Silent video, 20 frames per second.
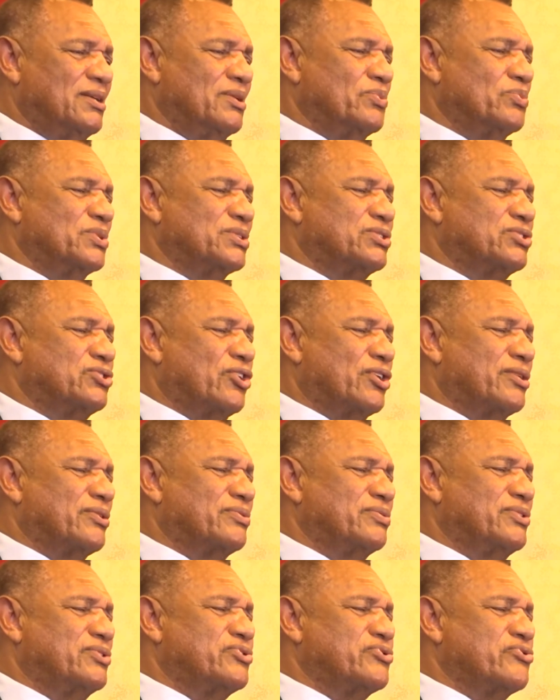was sort
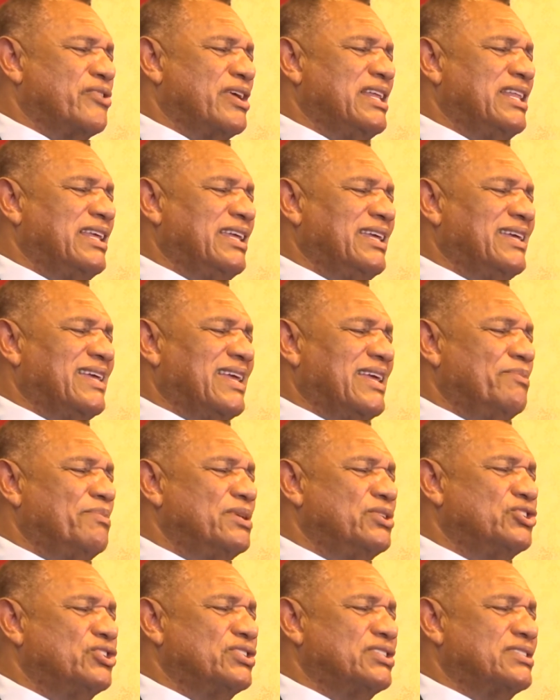of creating
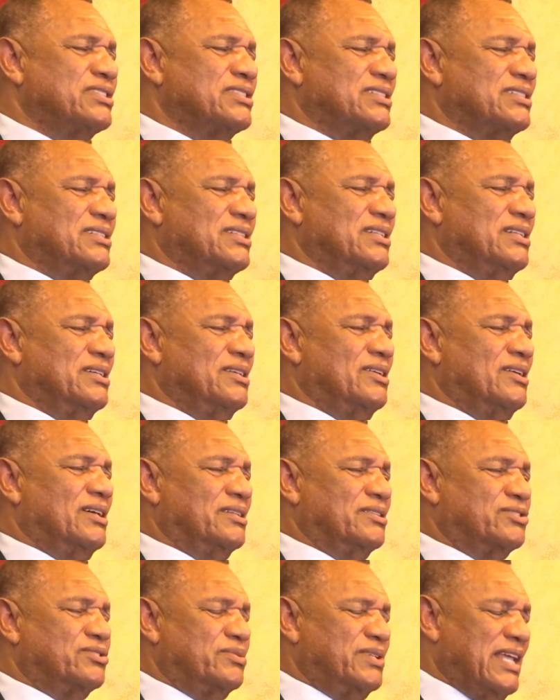images
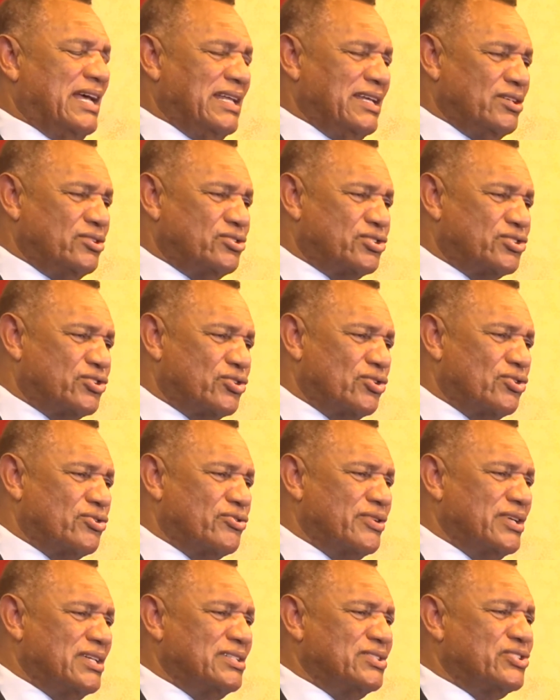and telling
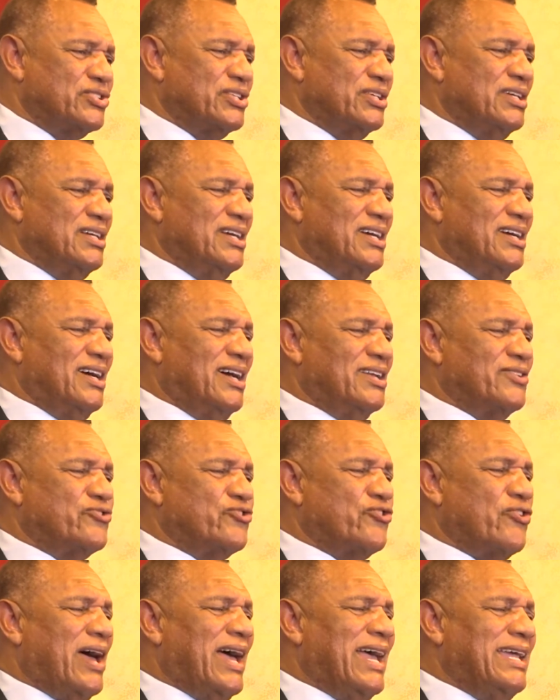stories and
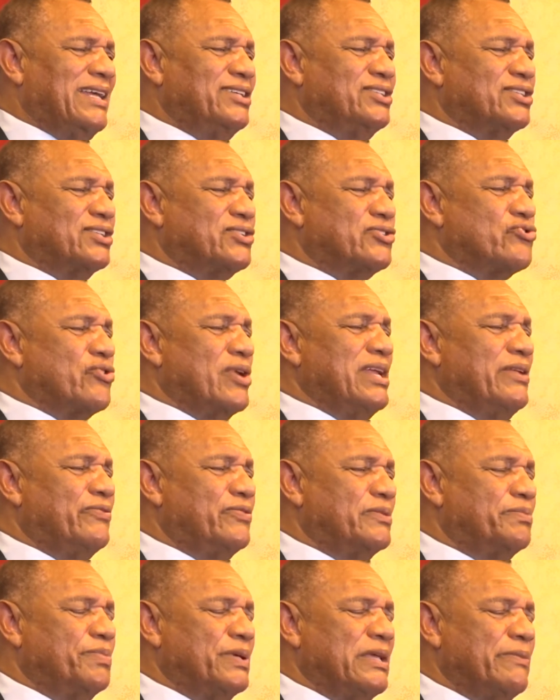trying to create
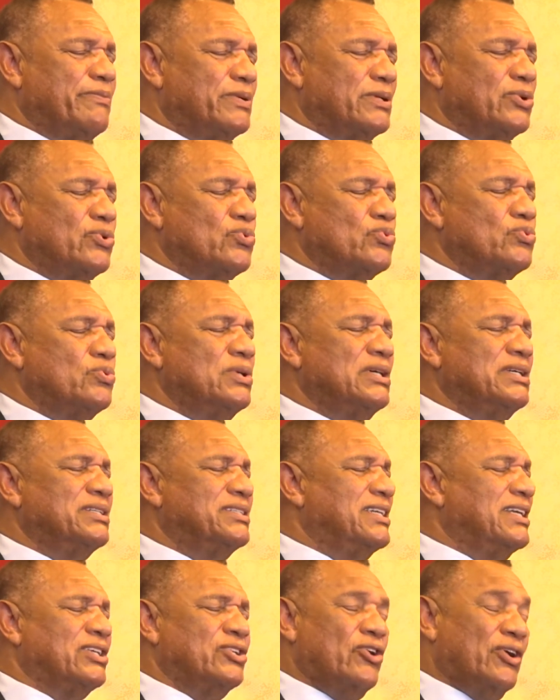for people who
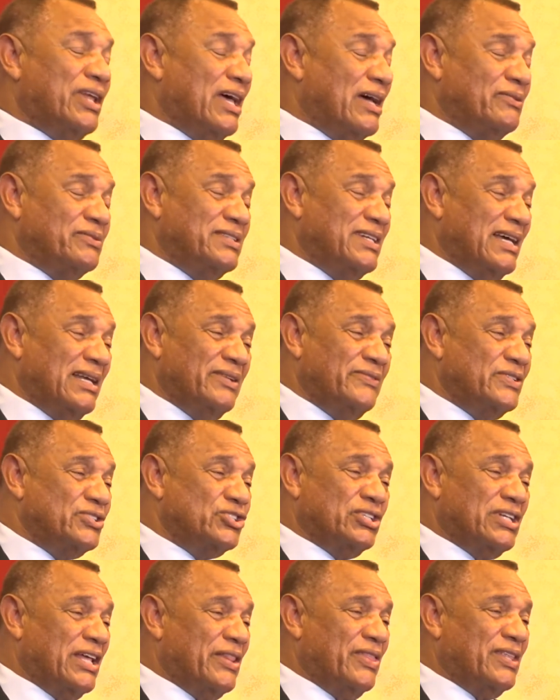did not have
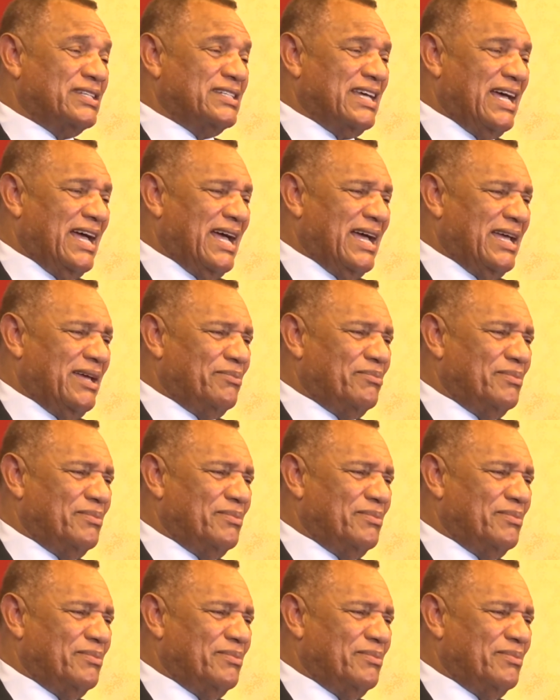television at the time